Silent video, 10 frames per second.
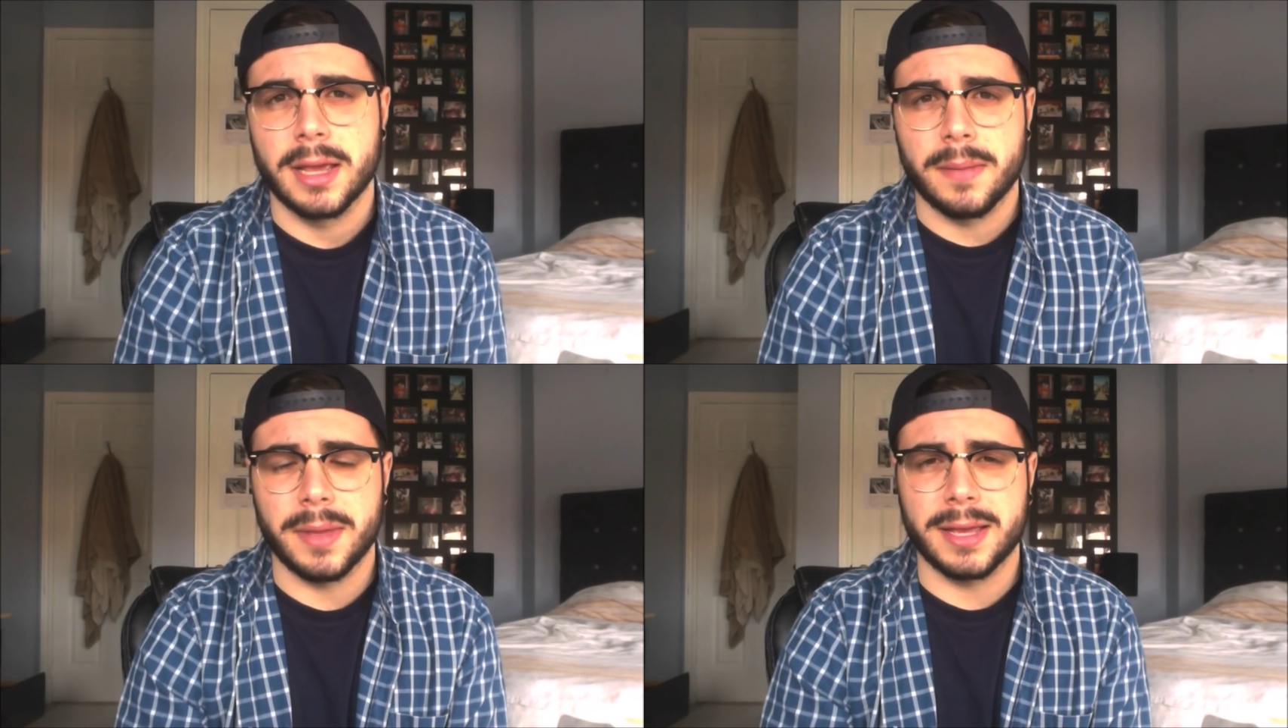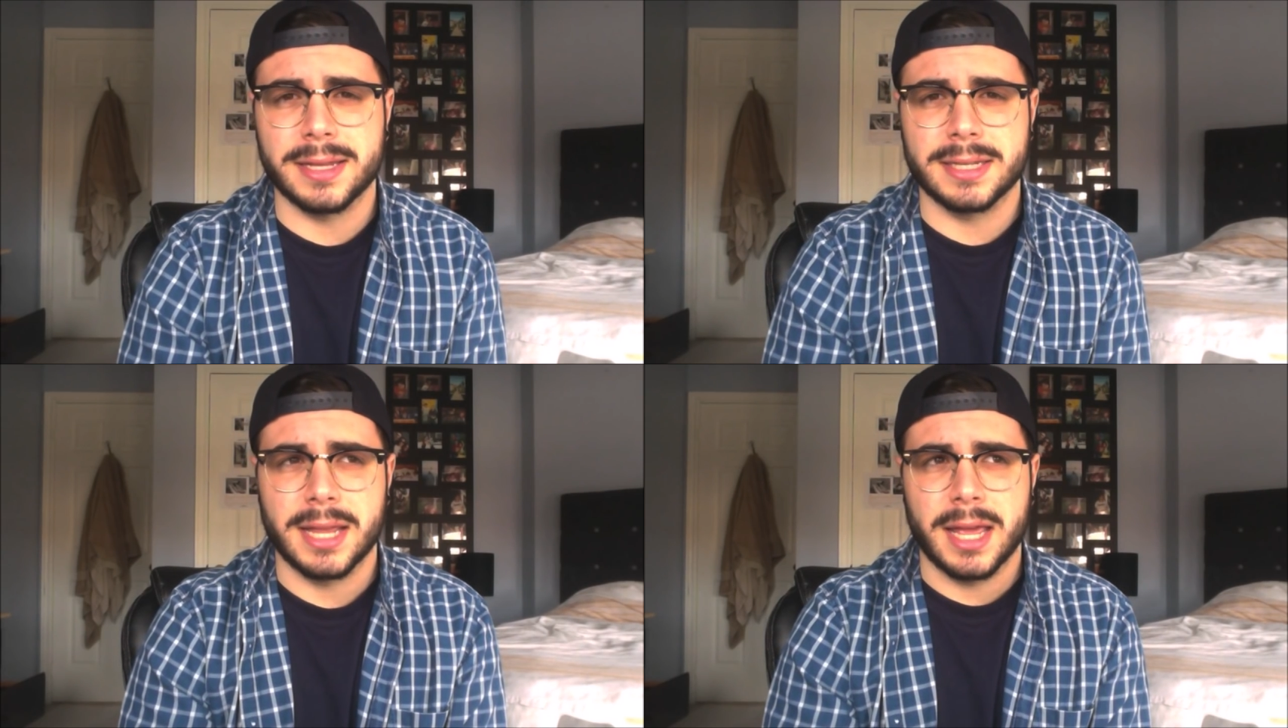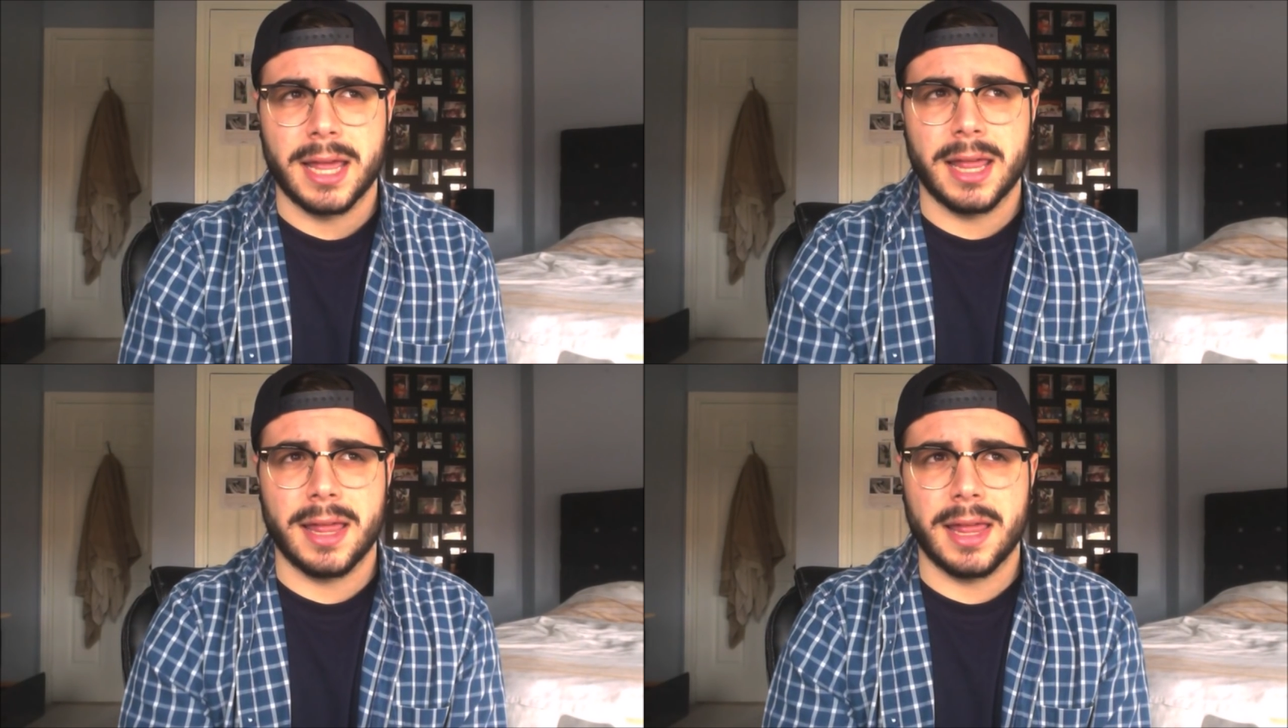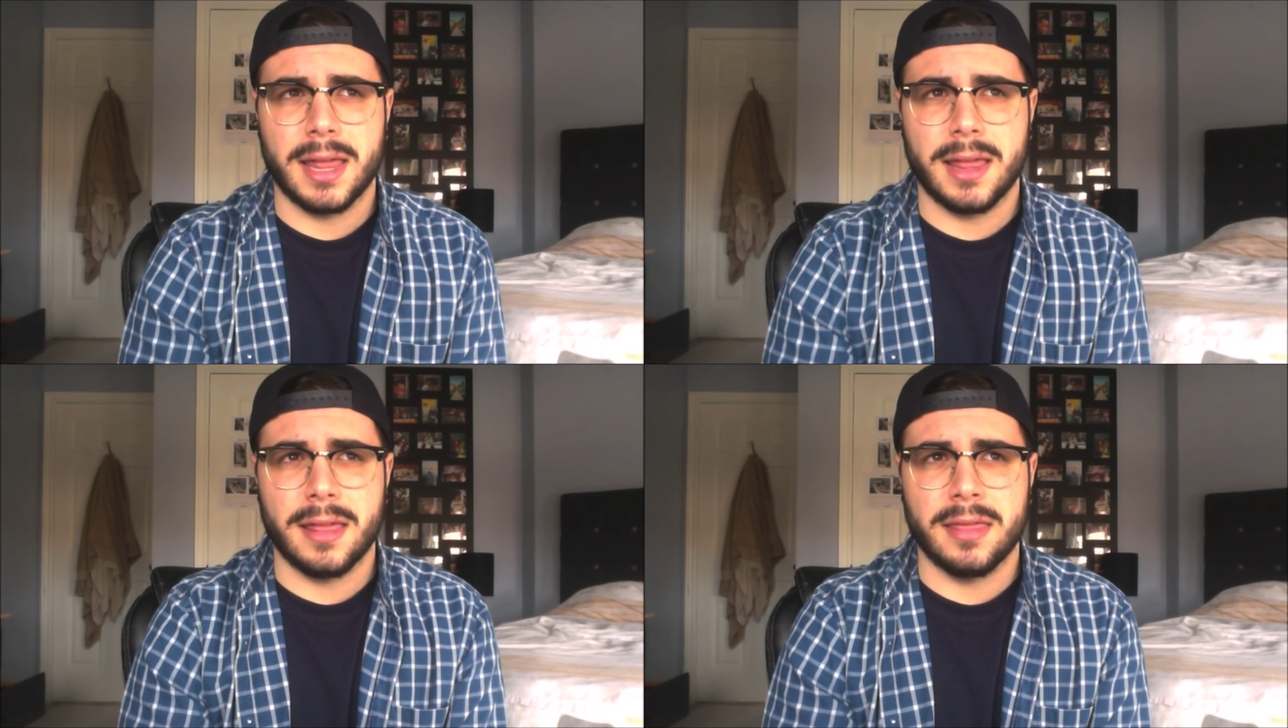because
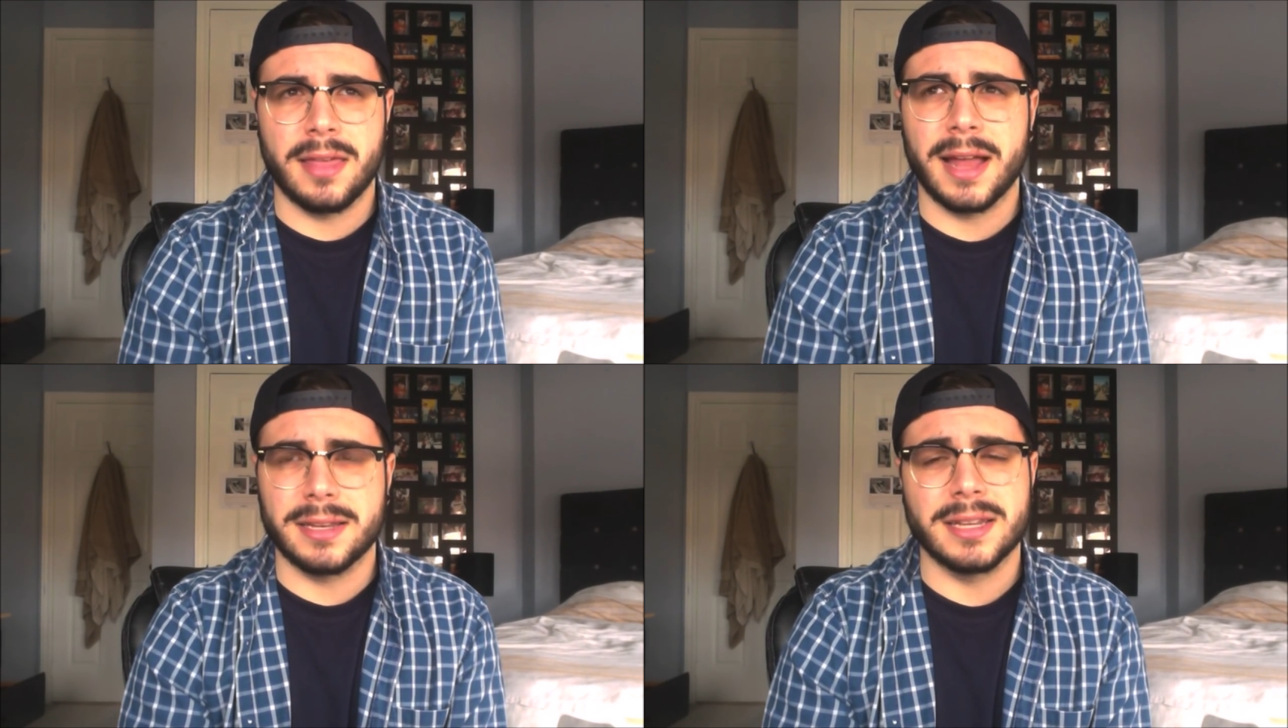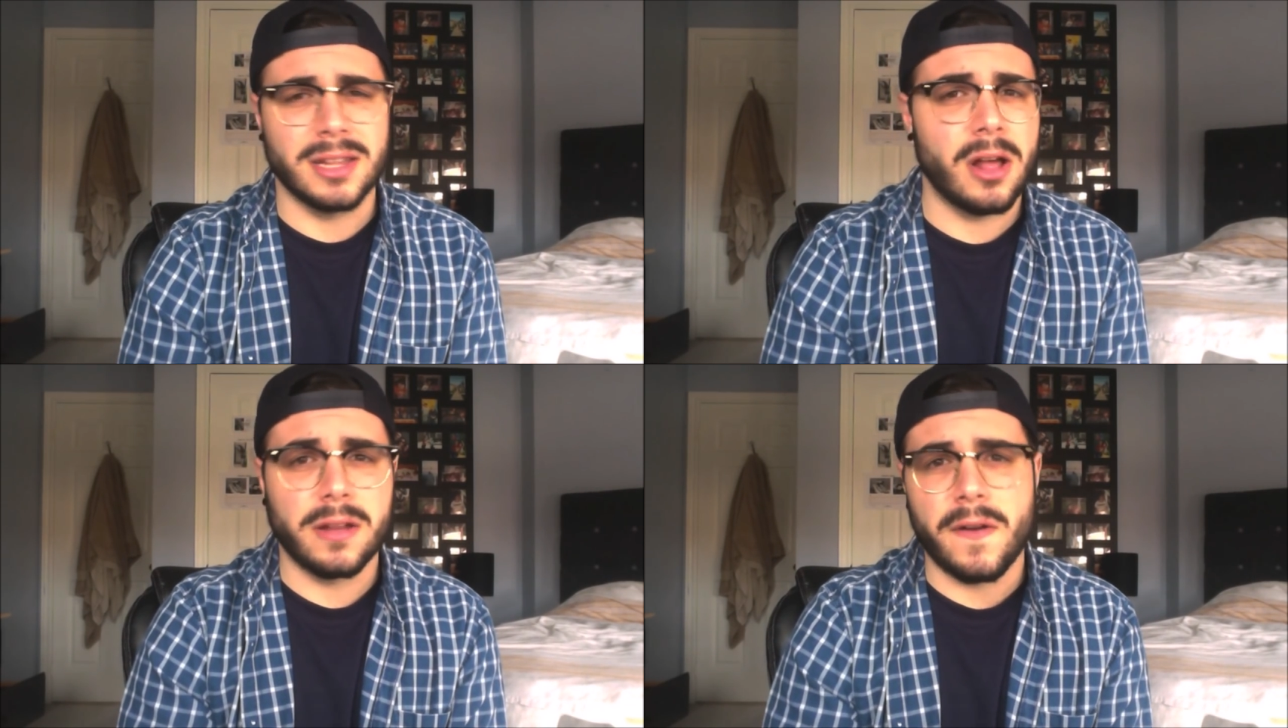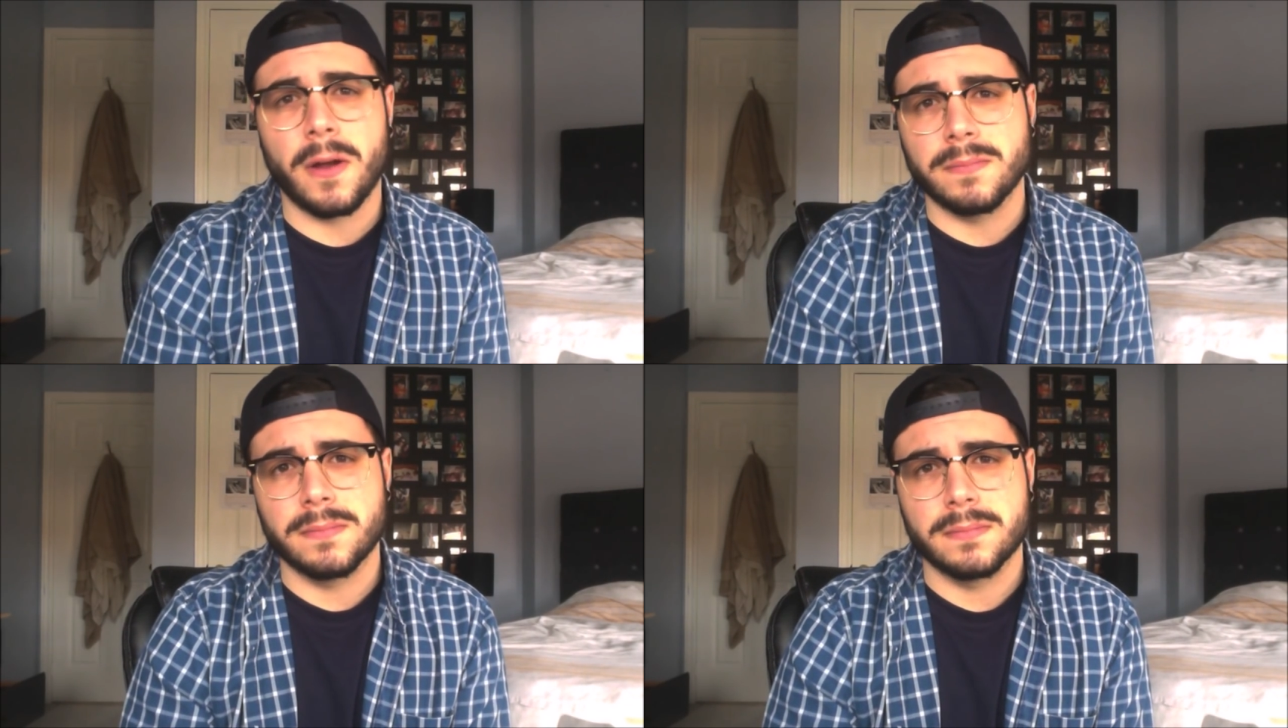that does a lot of harm.